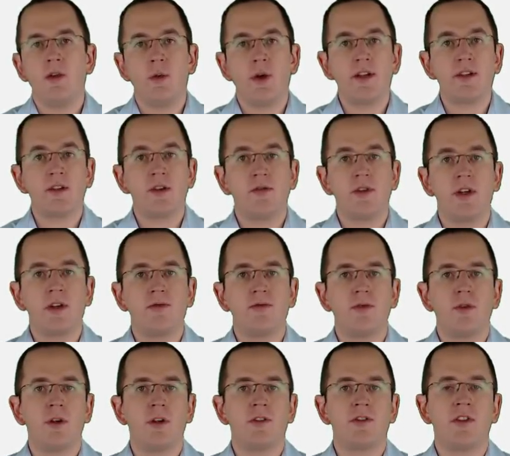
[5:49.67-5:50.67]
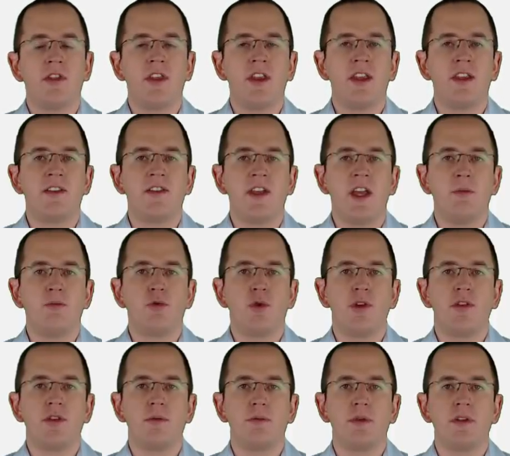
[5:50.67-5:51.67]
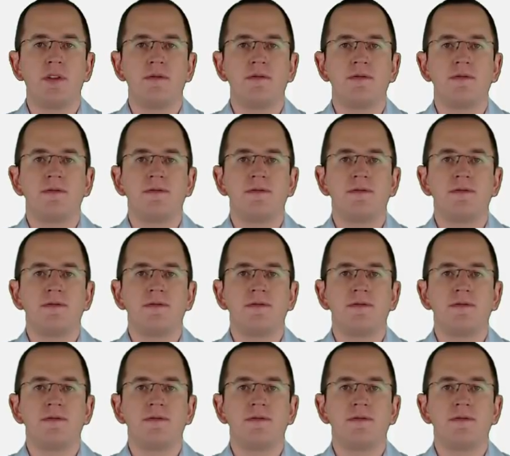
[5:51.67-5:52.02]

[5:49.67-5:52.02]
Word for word: The rest of it follows the same principle.